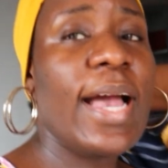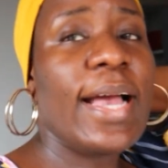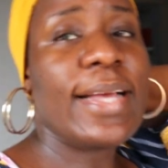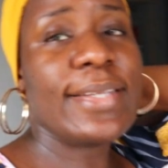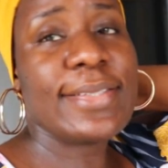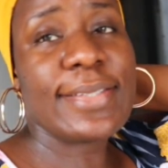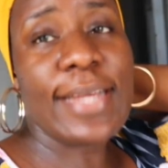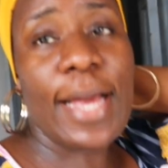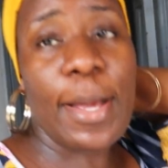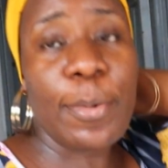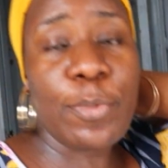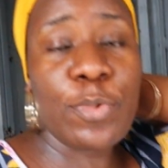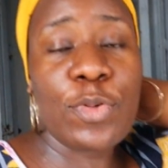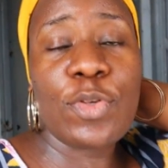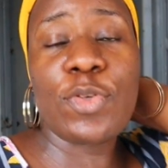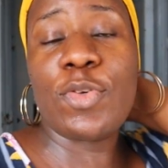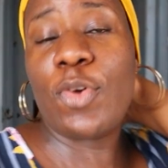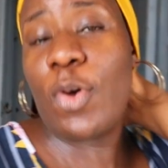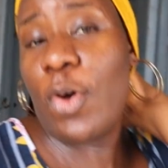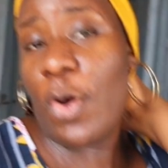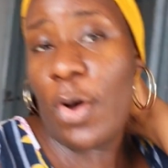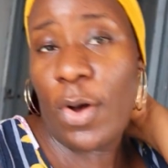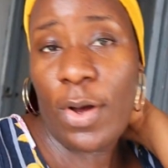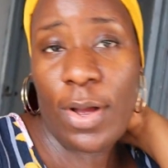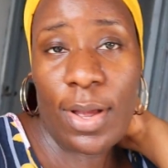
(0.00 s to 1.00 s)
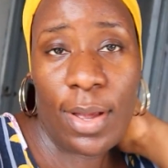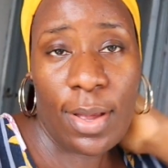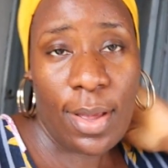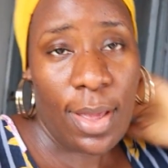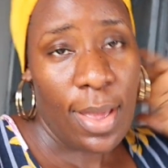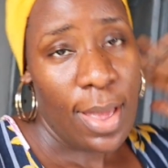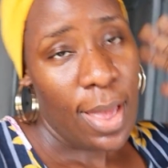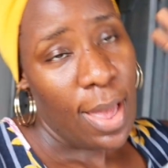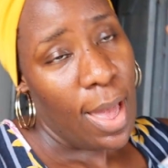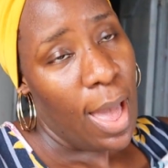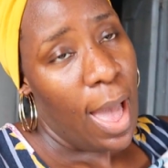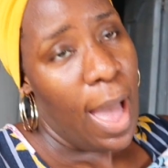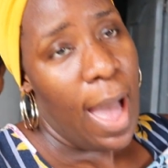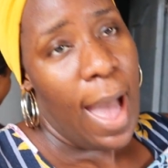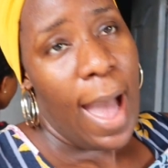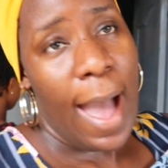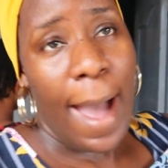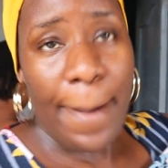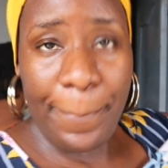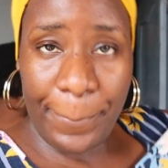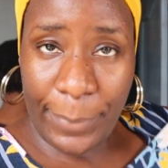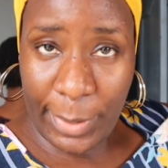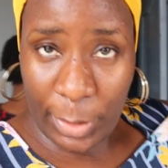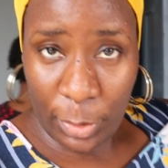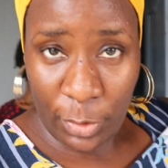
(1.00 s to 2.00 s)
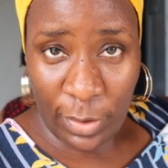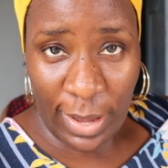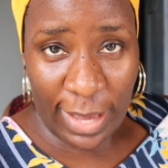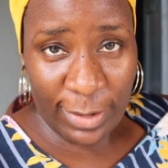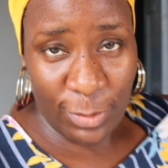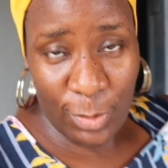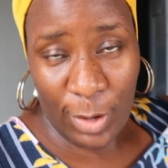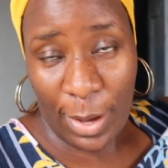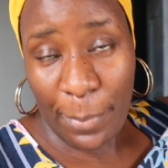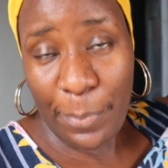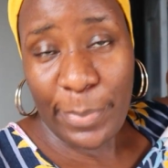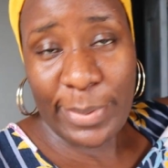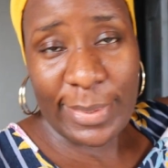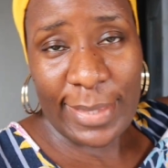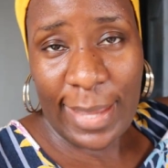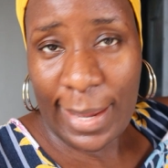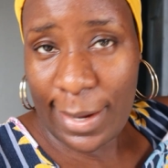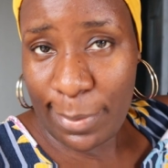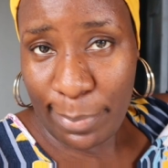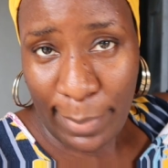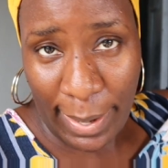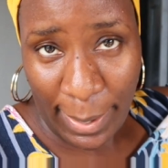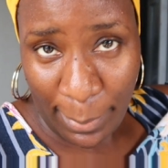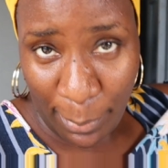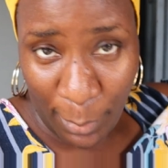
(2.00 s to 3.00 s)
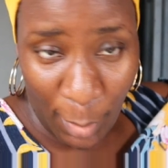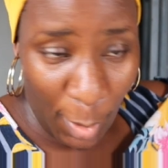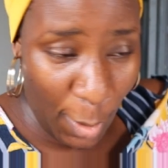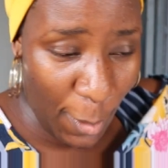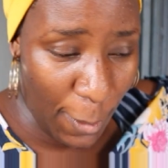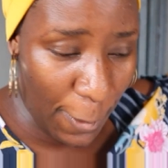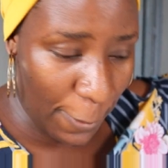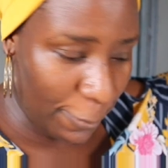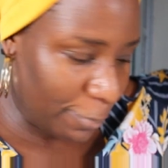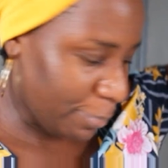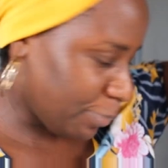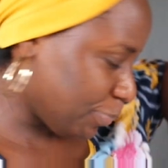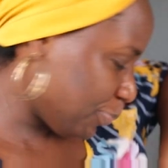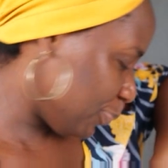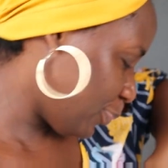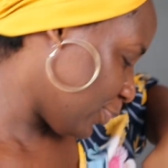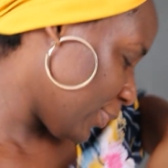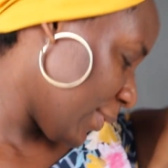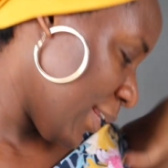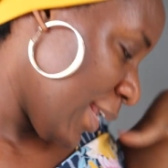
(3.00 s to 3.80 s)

guys, I'm so happy. You guys should help me thank my mom.